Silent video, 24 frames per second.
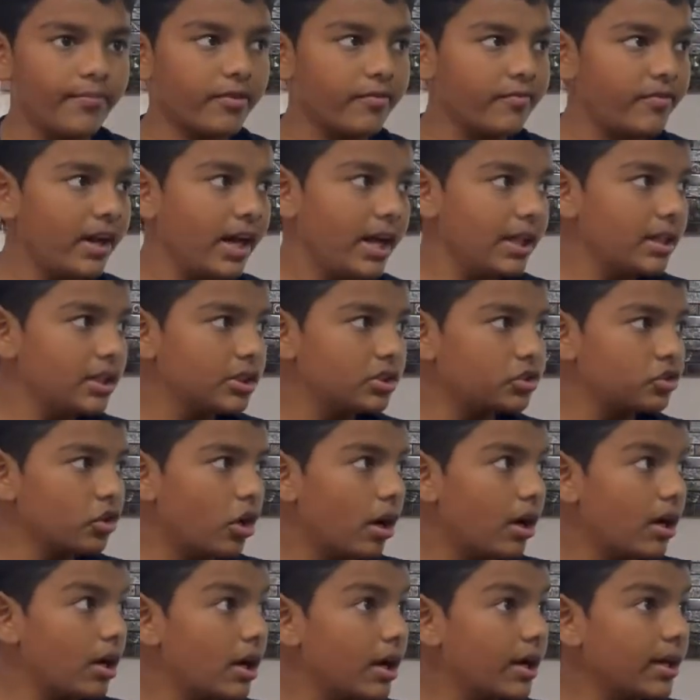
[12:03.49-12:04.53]
where the
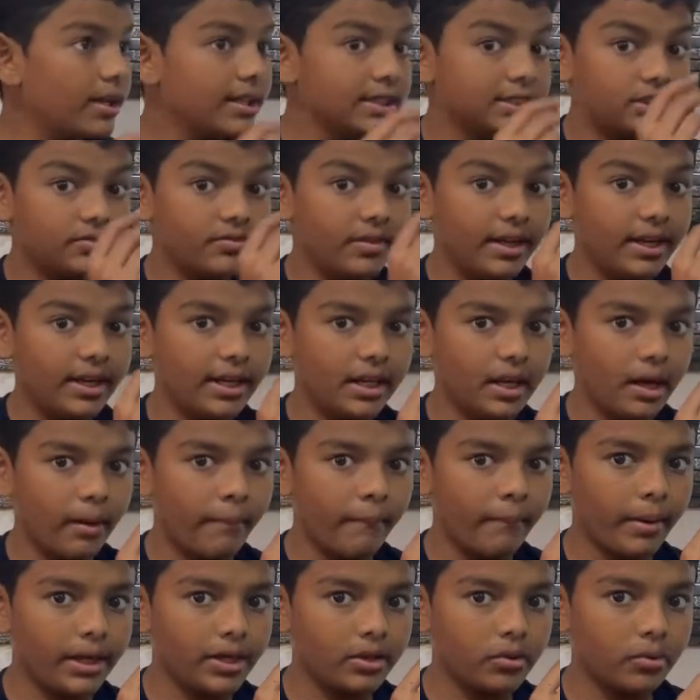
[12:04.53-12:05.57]
solid is very
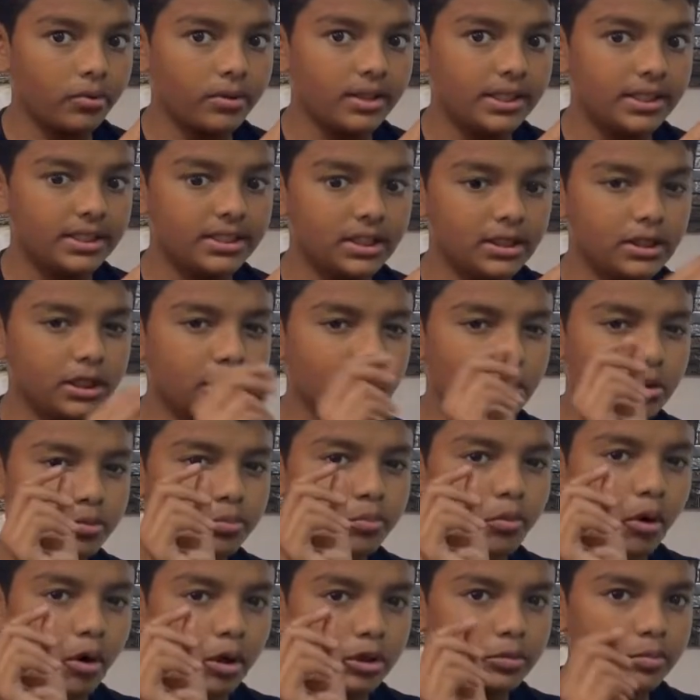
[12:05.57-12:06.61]
combined to each other, the
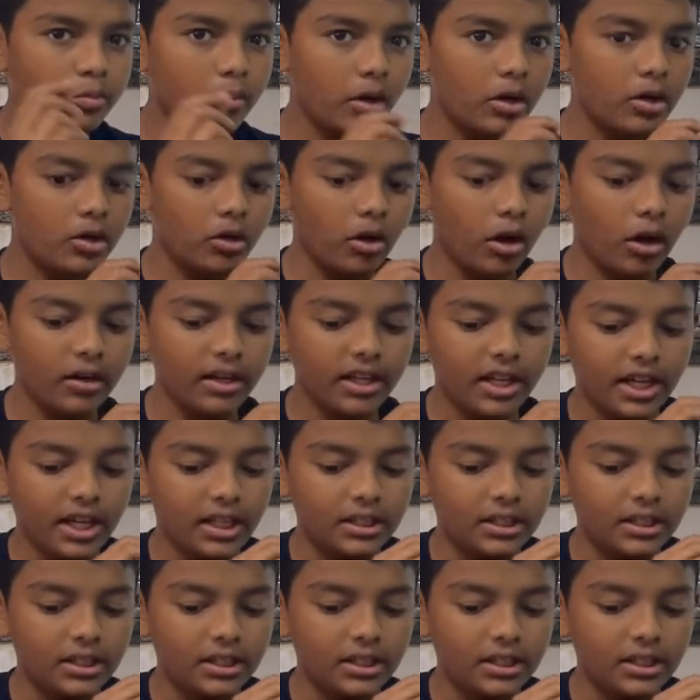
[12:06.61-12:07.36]
small dot,